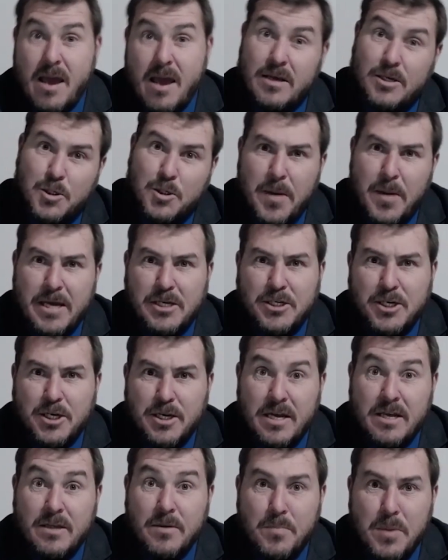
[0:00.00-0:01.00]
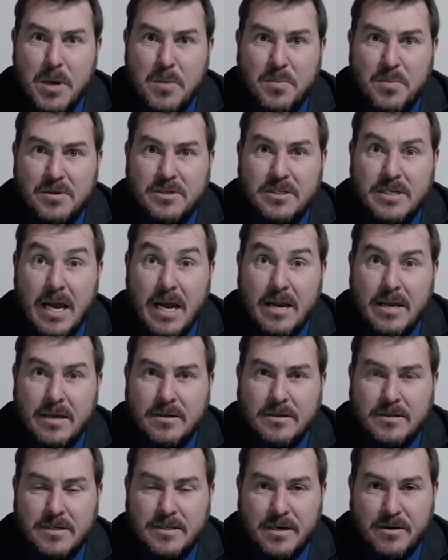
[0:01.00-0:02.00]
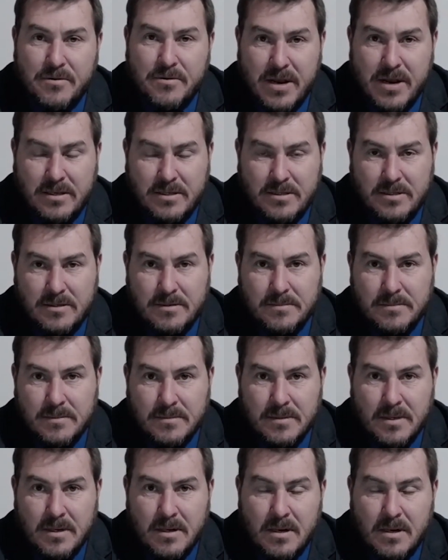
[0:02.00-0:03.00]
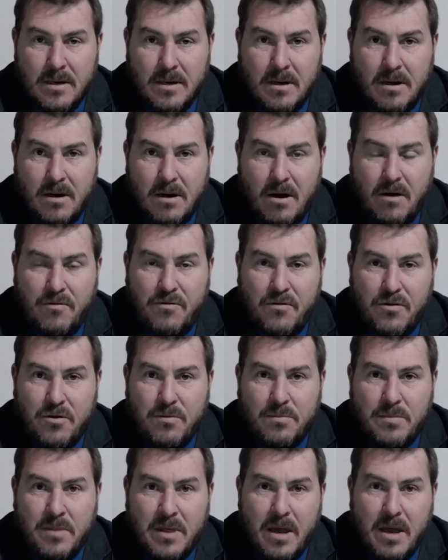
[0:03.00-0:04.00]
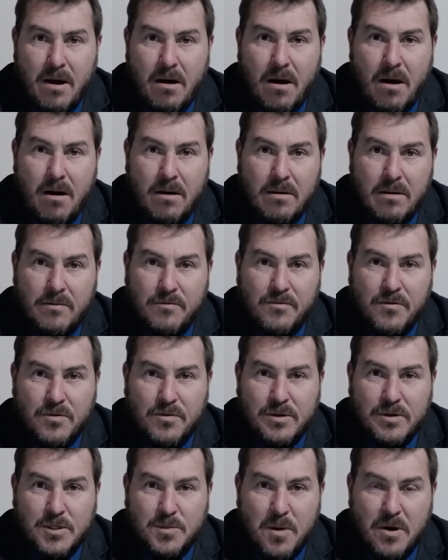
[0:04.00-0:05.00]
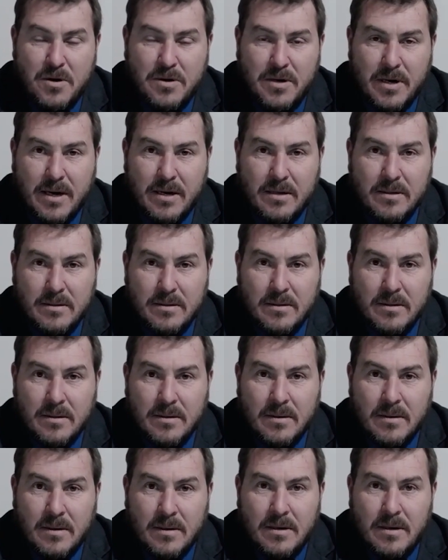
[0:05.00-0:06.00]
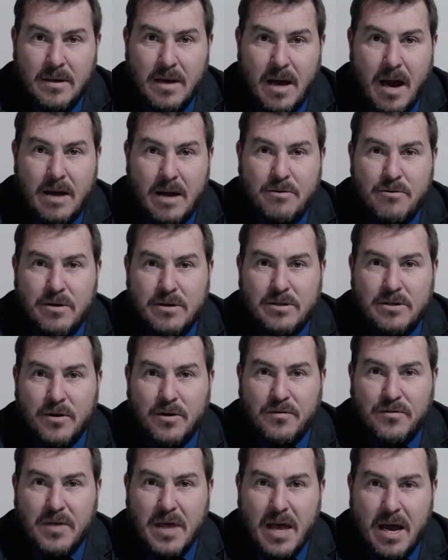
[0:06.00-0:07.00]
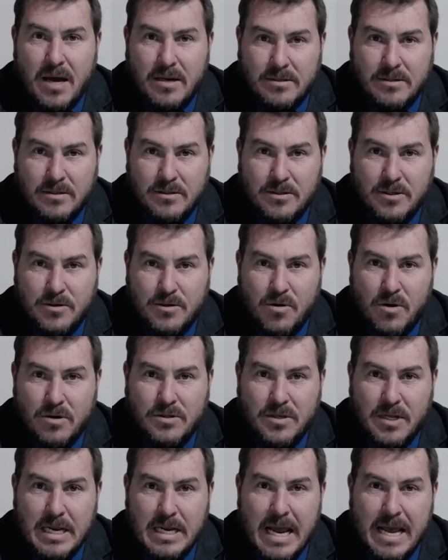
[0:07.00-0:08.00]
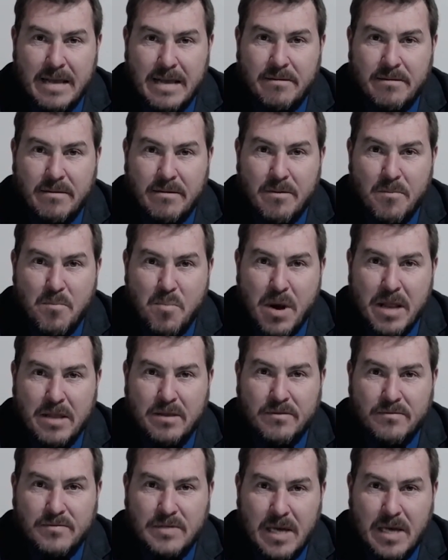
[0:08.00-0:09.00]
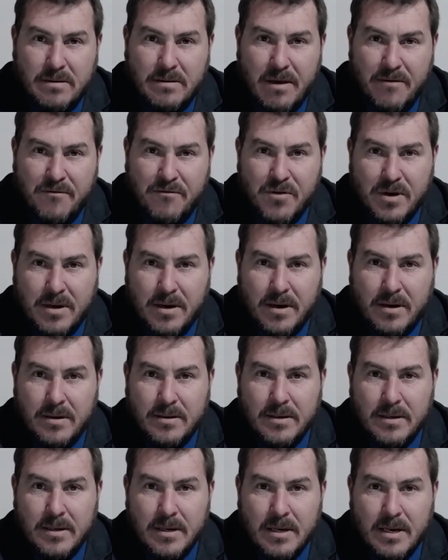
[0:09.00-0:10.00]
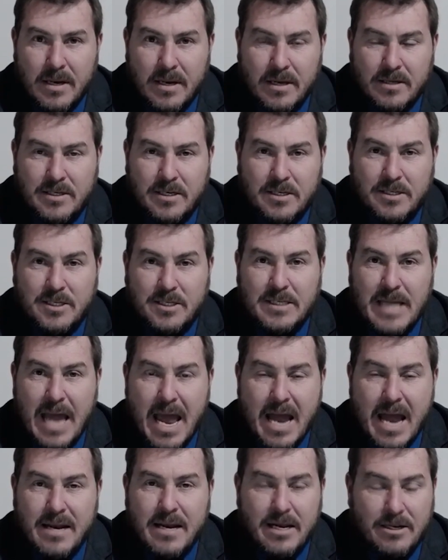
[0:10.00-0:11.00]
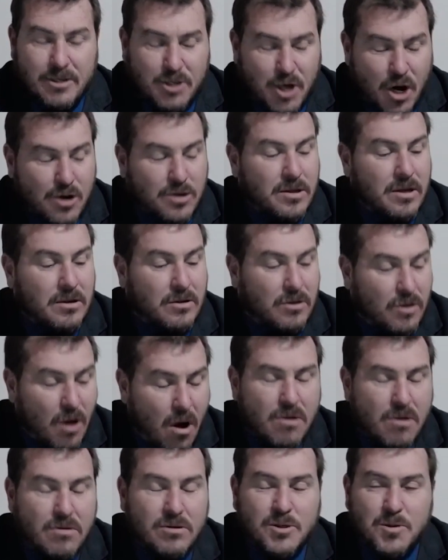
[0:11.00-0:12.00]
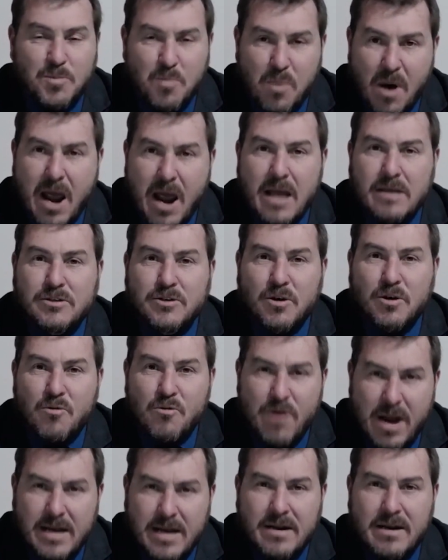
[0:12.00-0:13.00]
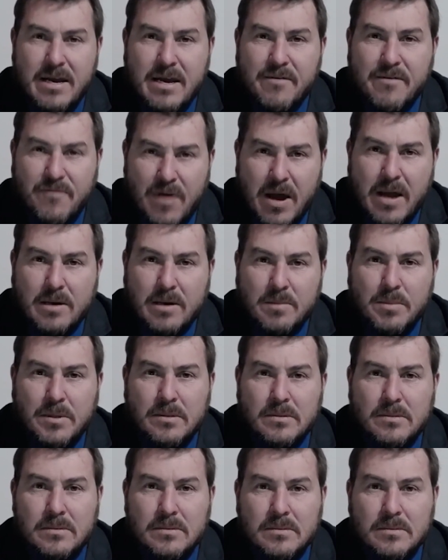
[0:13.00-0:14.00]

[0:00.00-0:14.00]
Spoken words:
especially the people selling the cigarettes, of whom there are, if you're a smoker, hundreds of thousands across the length and the breadth of South Africa. It's a standing joke that those brands are readily available.